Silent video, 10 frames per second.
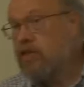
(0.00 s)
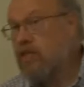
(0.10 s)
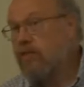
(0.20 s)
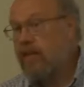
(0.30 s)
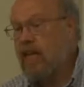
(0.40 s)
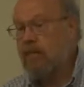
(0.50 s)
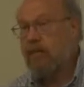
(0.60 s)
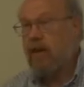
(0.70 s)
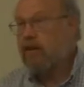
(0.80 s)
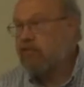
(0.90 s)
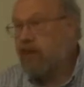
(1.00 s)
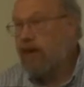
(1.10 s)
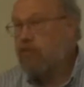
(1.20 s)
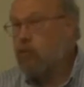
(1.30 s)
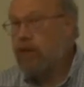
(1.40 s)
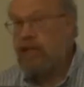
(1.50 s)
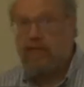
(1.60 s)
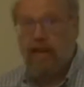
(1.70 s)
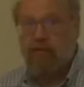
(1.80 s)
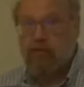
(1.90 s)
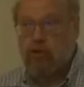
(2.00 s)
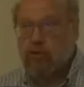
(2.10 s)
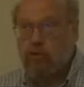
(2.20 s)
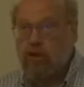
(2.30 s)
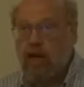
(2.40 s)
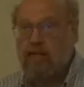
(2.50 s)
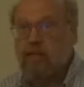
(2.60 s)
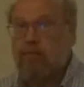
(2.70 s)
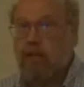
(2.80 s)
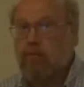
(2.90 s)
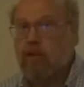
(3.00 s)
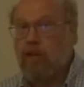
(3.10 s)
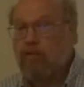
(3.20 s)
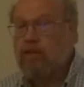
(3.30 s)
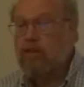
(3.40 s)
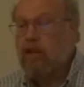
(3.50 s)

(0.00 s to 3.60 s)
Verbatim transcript: 7 came down at 5.20 in the afternoon on September 11th.